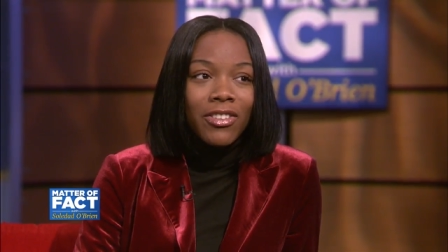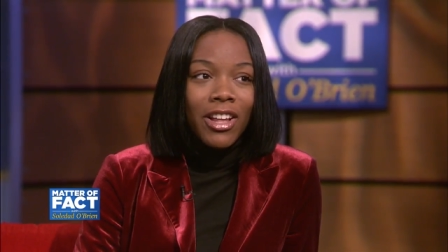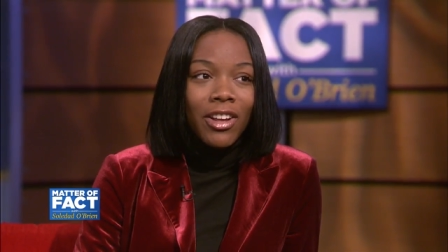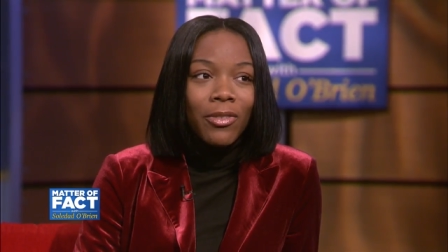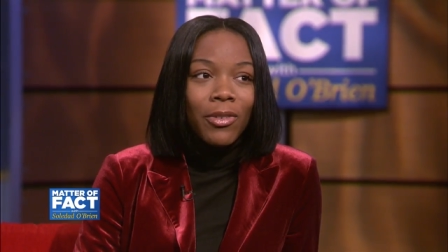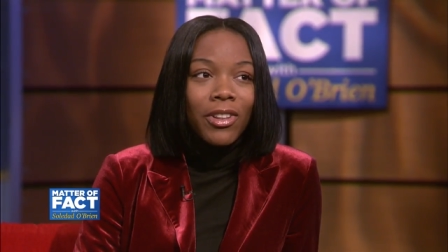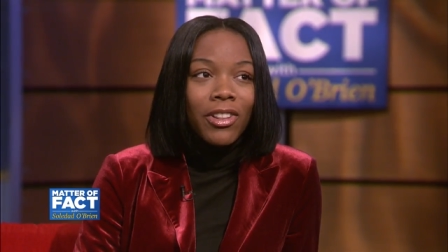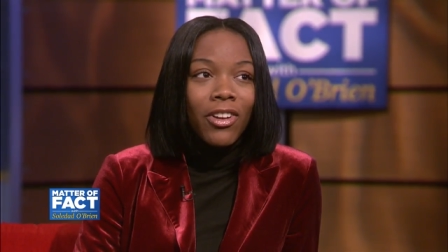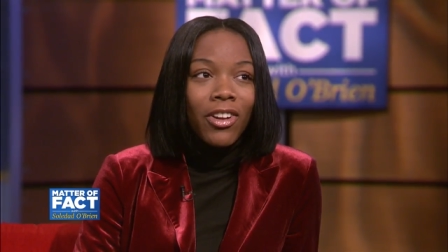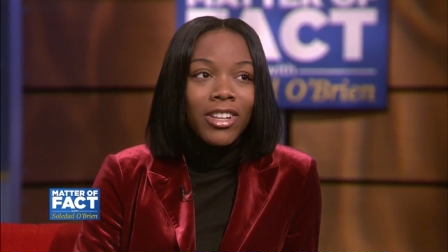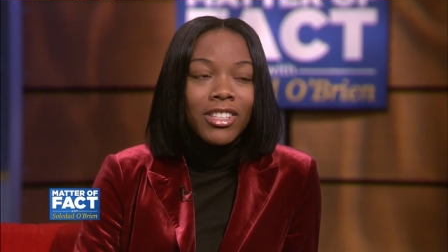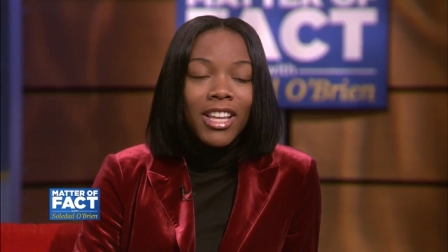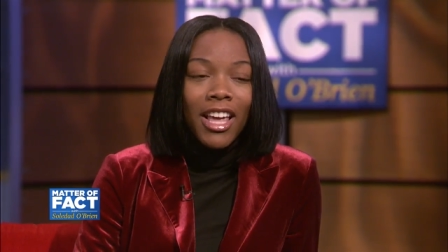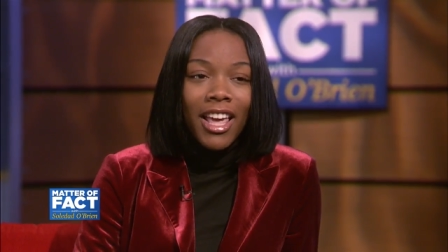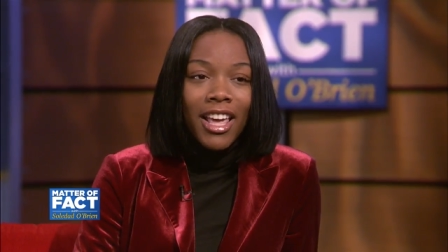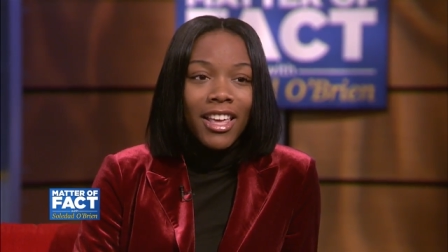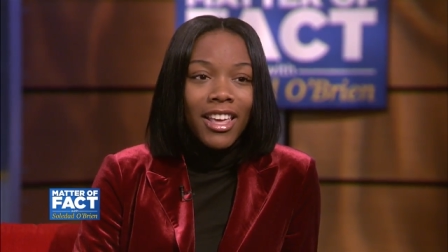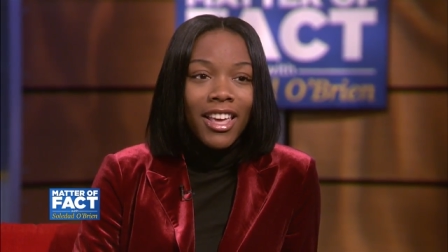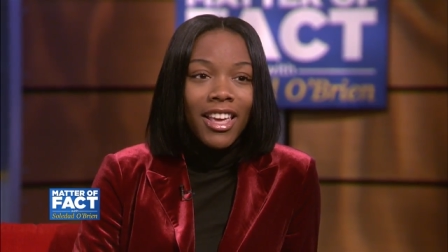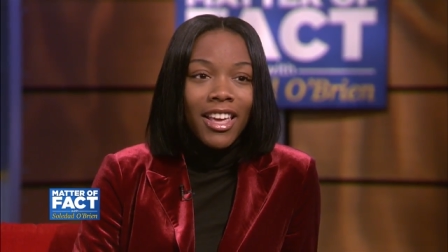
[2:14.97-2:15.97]
Like we lost
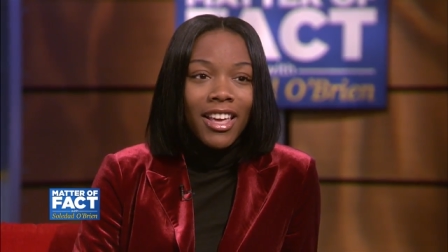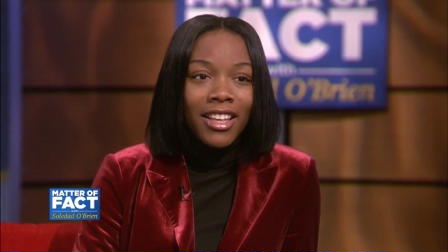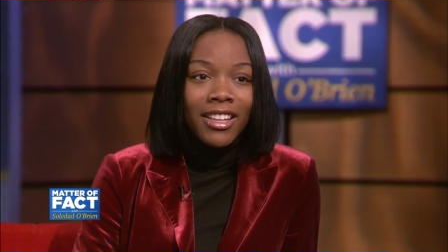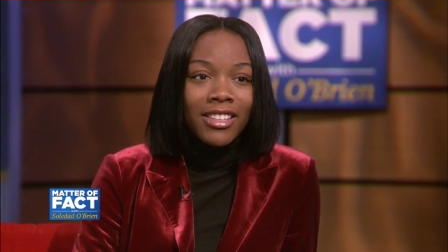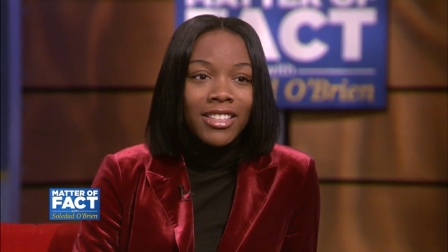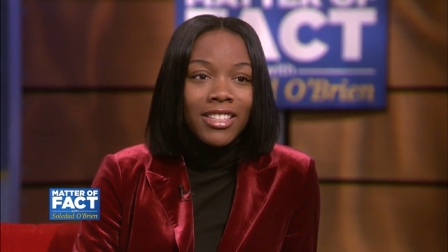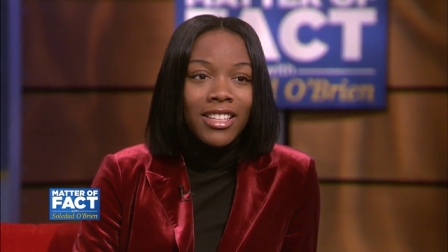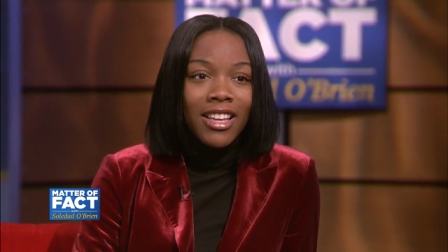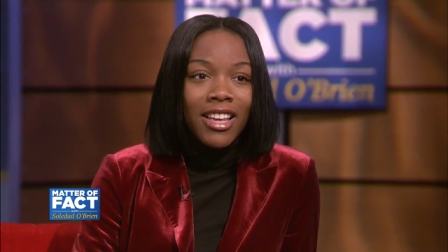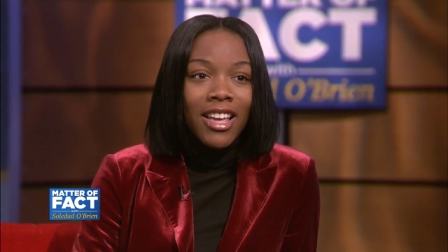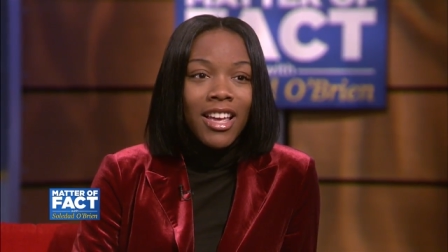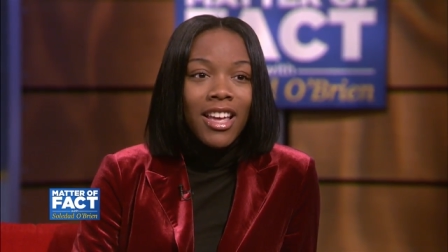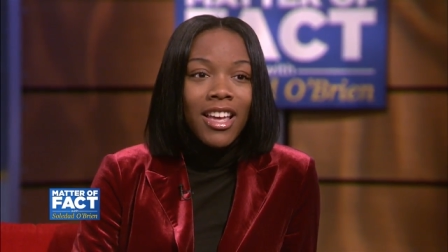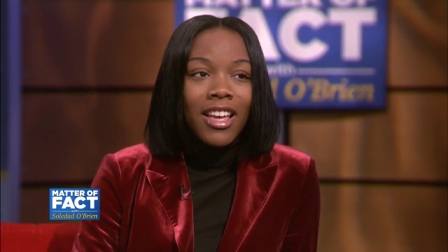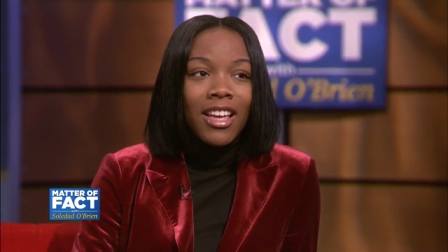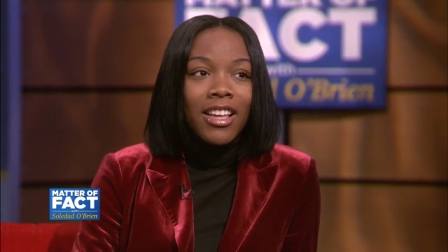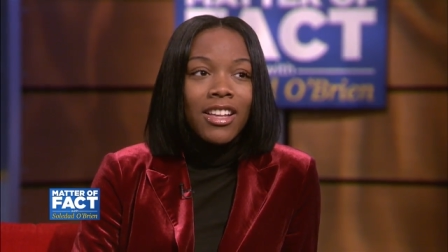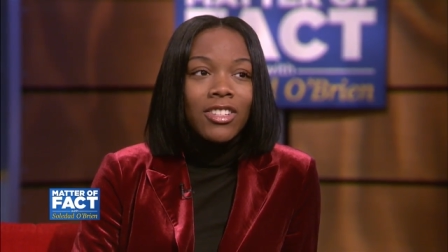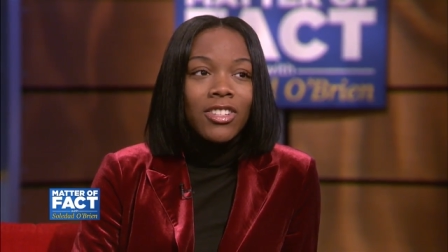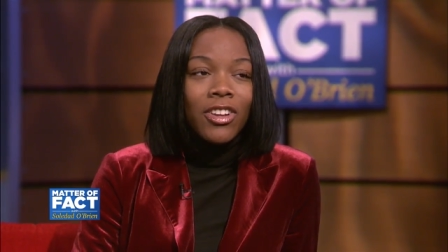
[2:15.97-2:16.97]
eight kids,
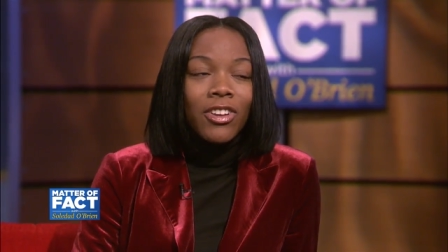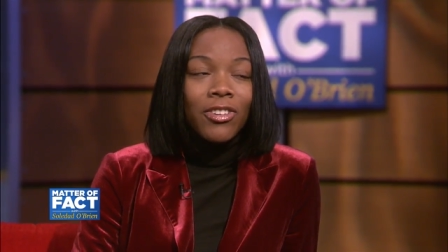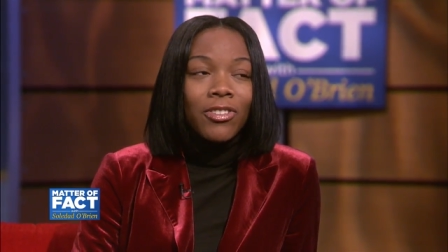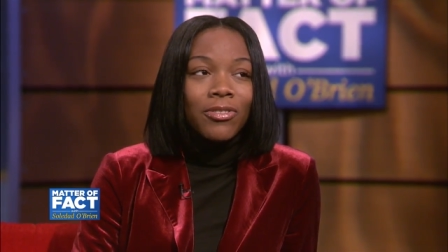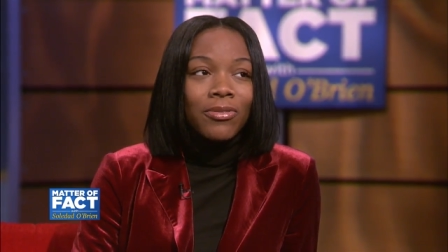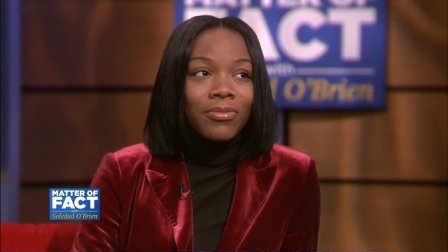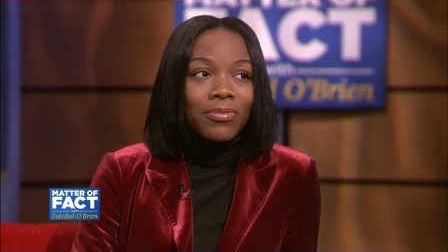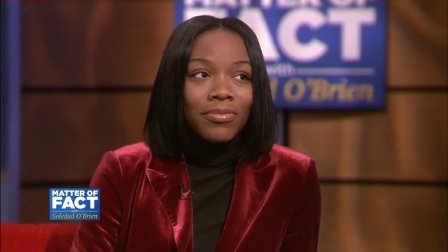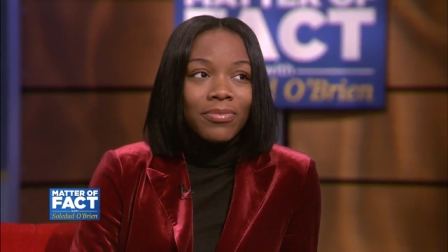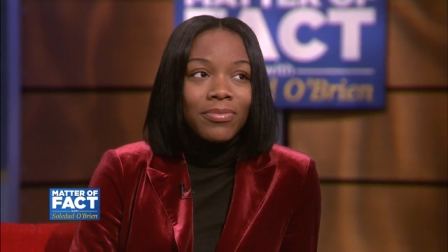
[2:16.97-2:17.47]
so.